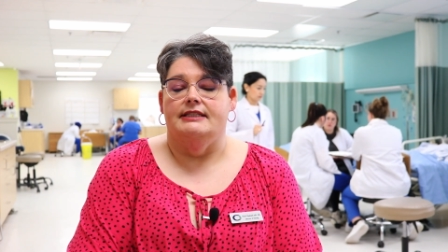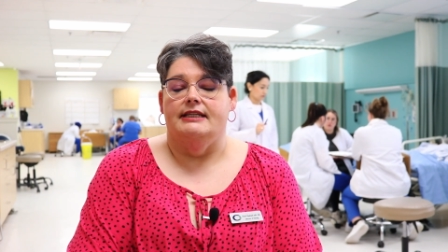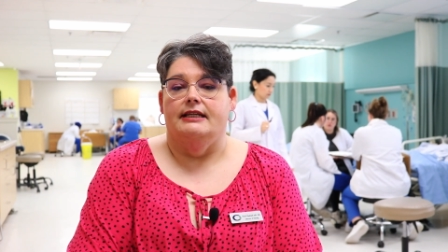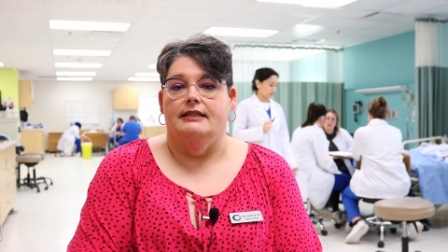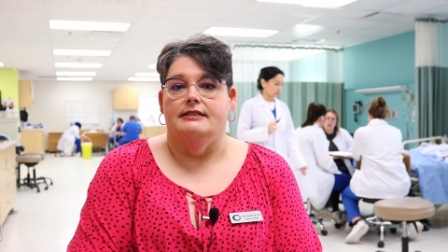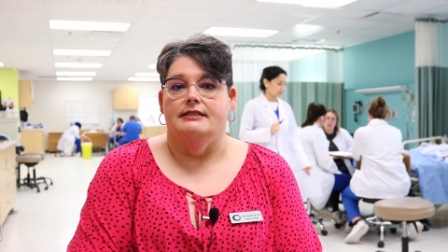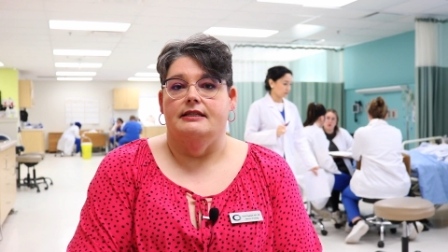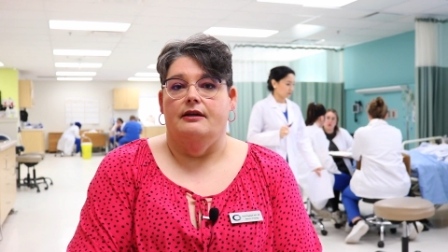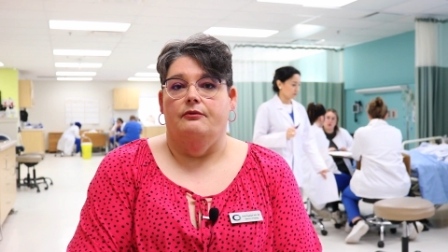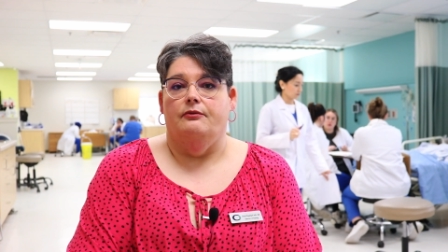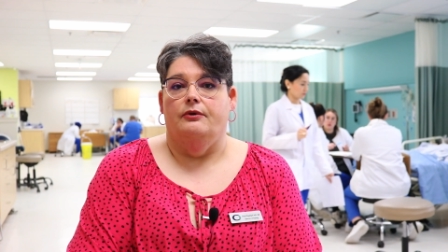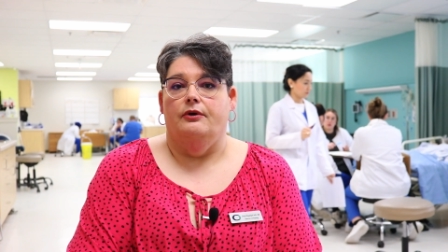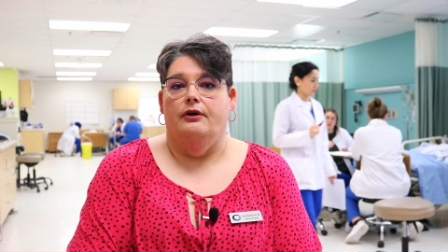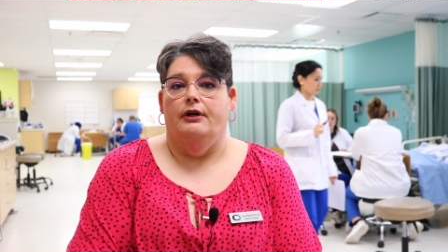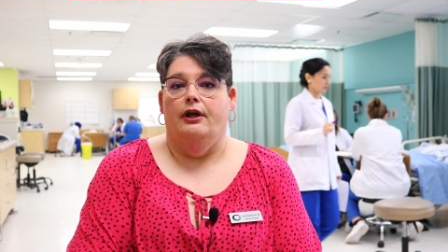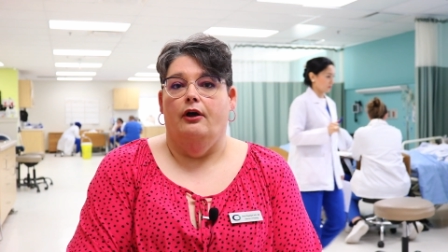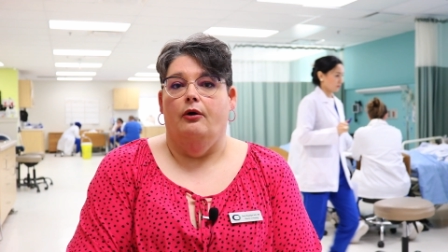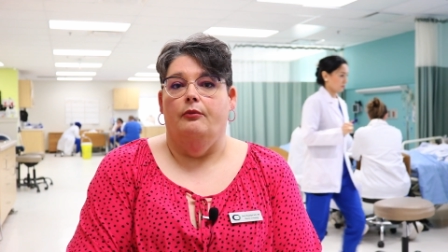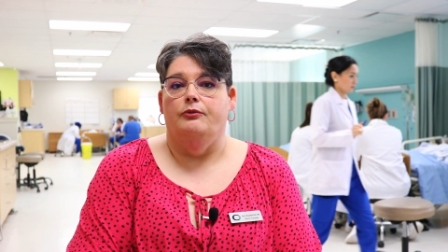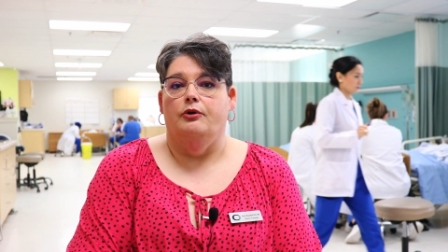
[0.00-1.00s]
things that will
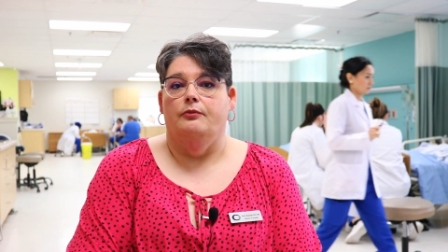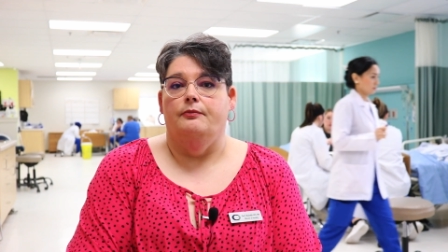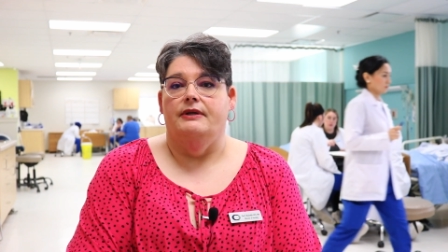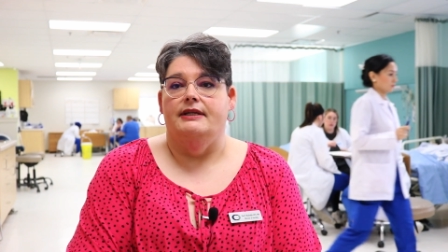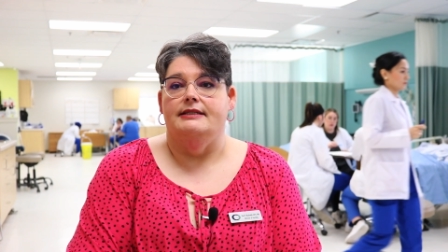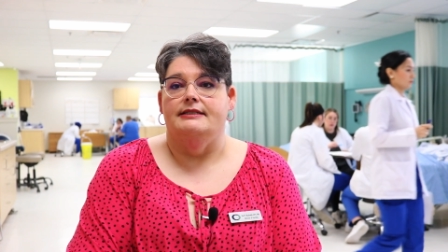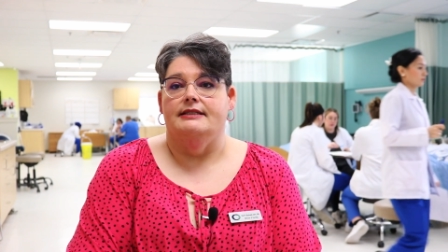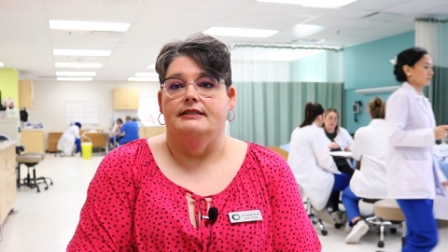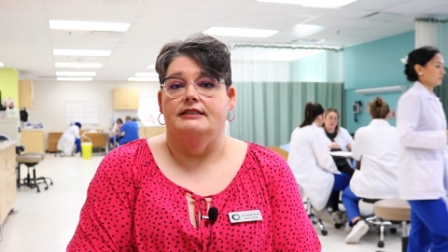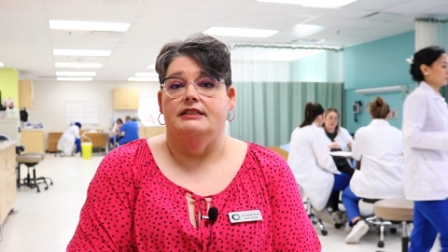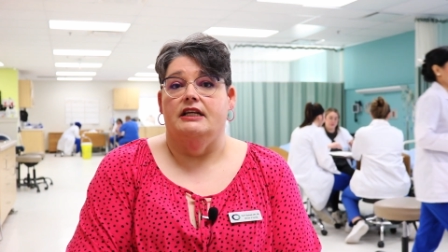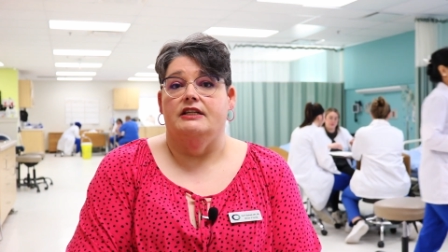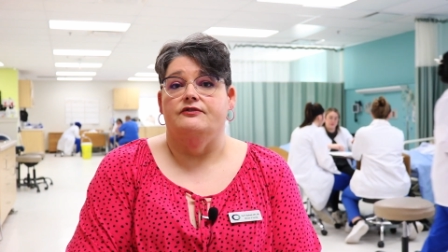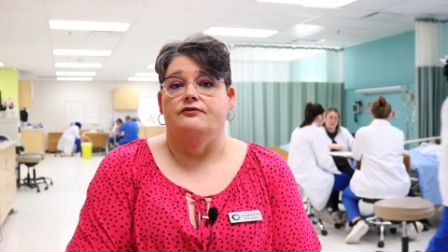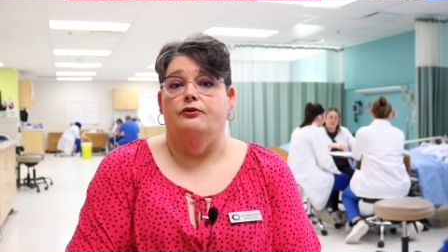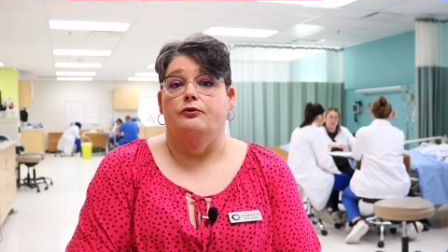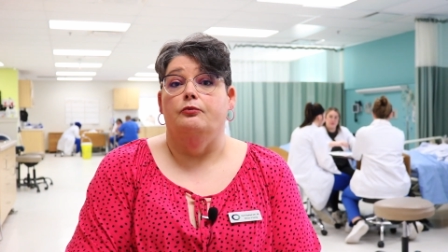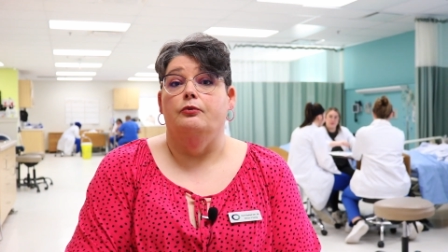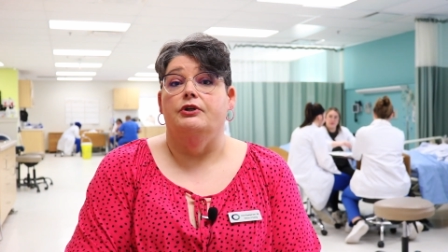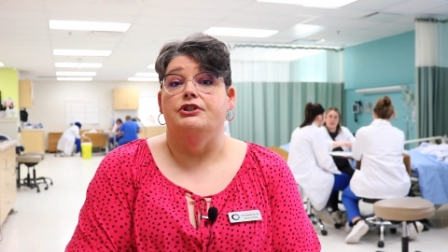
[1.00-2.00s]
help you be
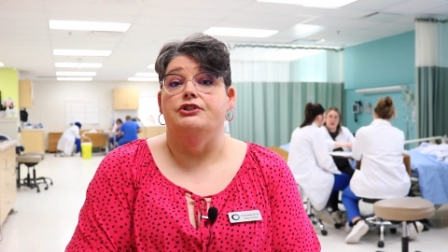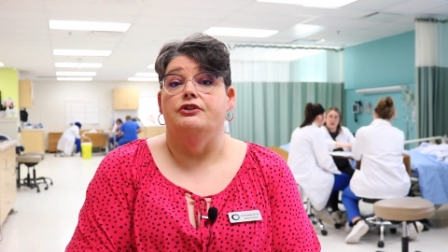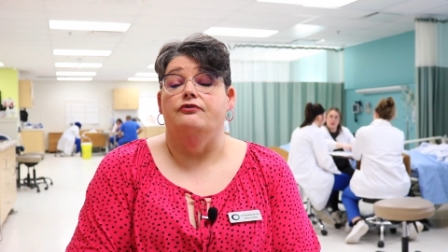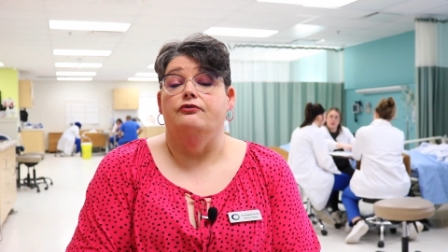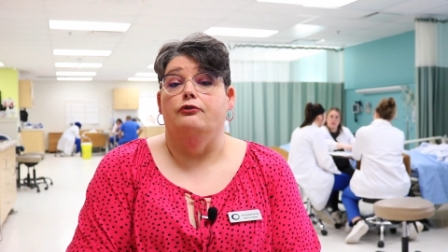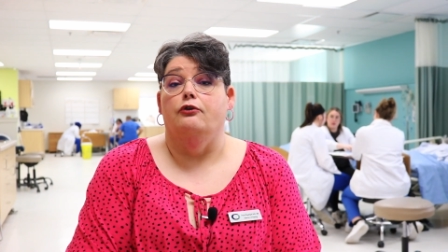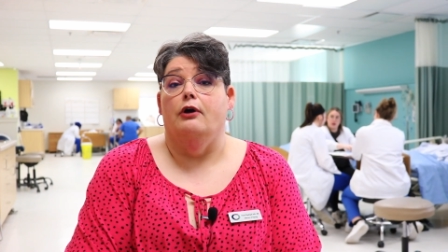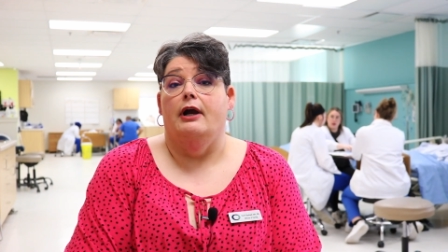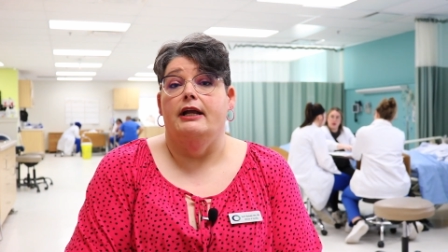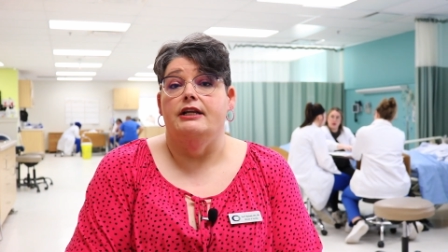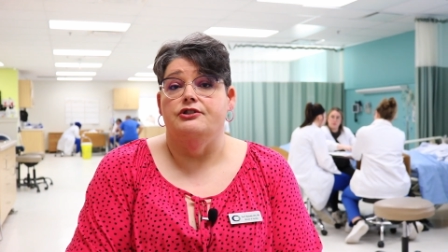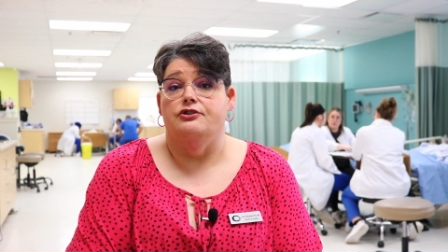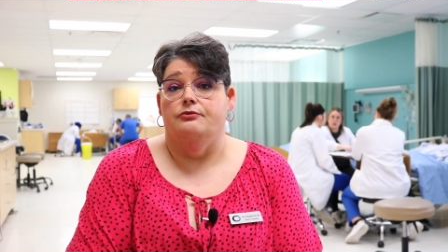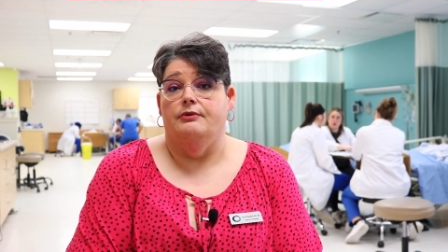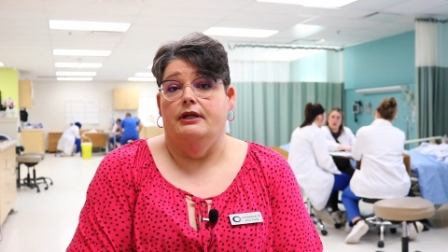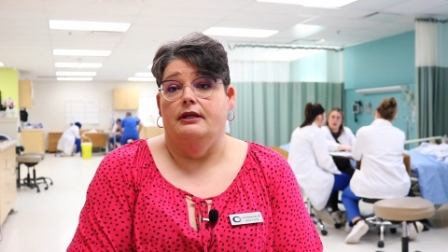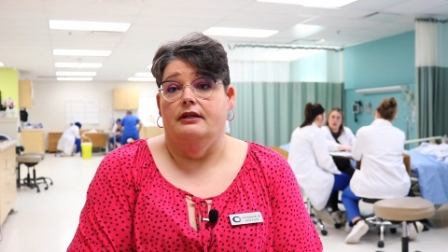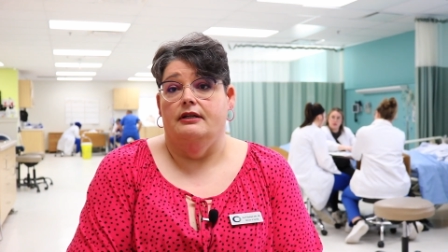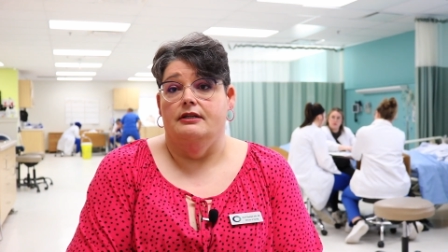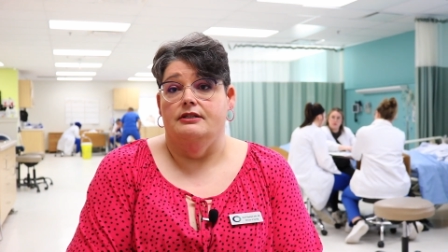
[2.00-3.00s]
successful once you've
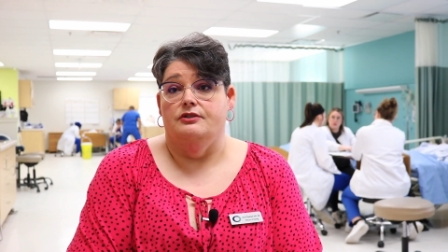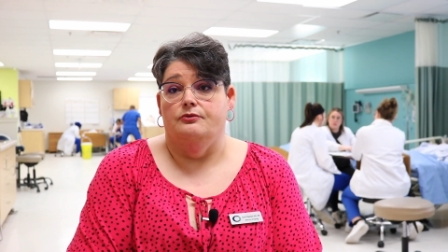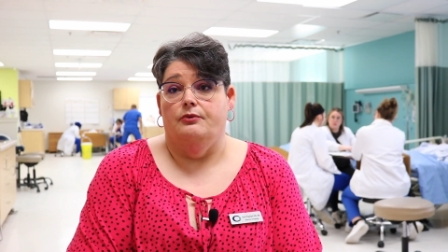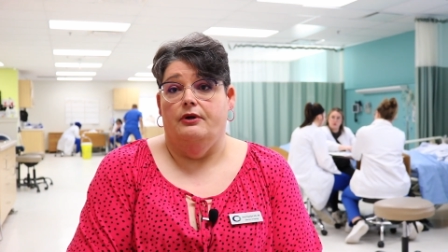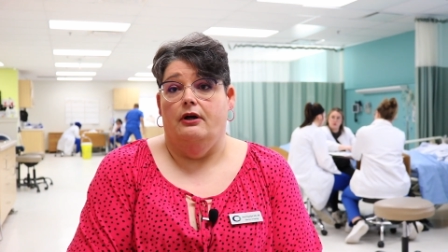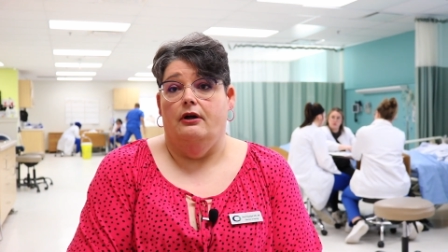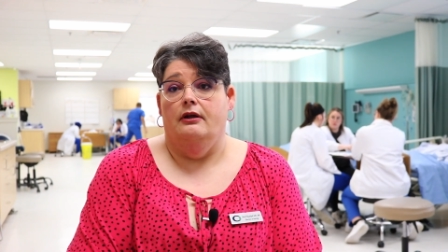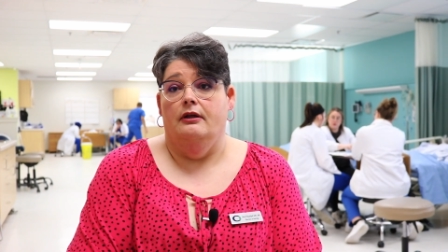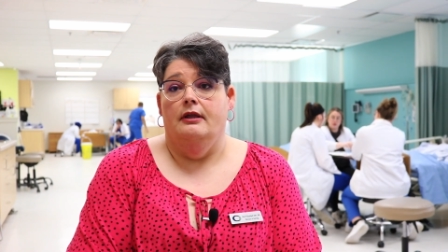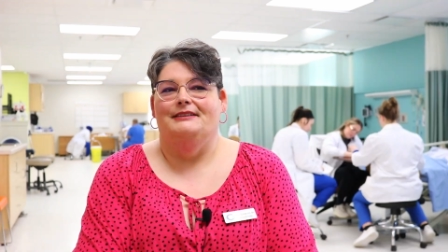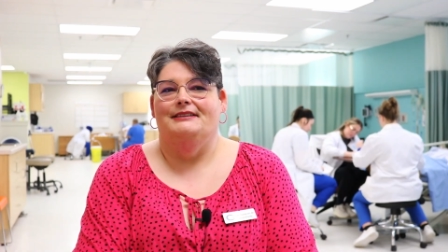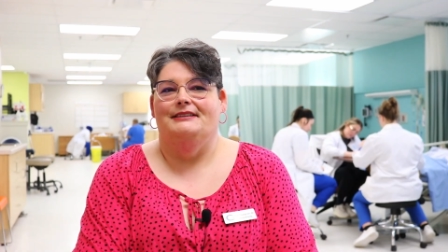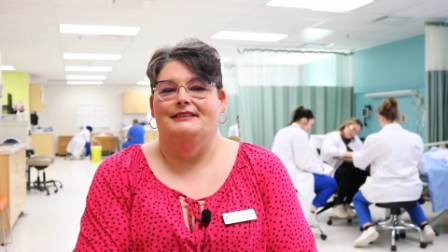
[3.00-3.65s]
graduated as well.